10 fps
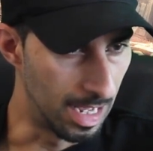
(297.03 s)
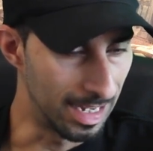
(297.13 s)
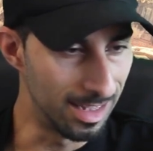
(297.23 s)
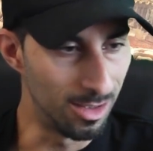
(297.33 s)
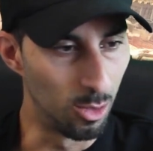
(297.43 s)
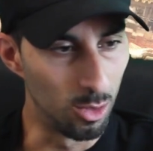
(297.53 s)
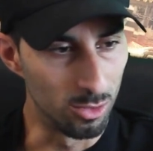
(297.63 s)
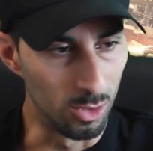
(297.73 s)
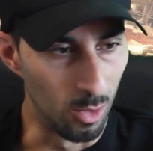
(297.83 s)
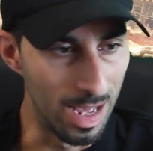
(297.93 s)
I get the
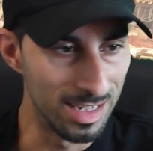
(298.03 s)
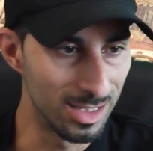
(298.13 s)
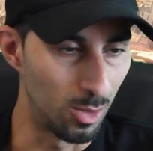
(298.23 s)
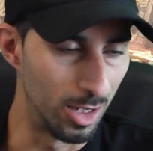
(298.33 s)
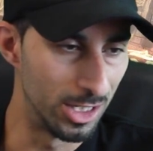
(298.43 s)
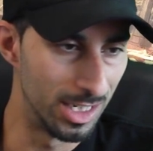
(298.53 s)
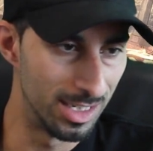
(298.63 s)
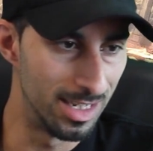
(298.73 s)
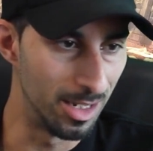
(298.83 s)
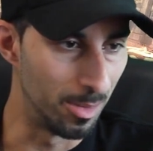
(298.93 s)
whole don't ask
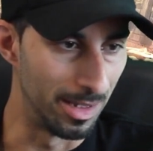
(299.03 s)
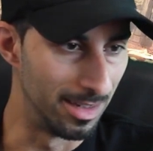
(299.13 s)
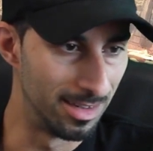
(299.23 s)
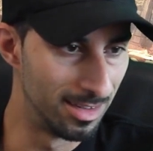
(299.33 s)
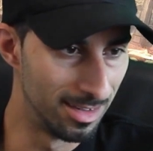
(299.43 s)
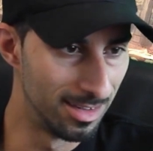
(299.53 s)
questions deal, but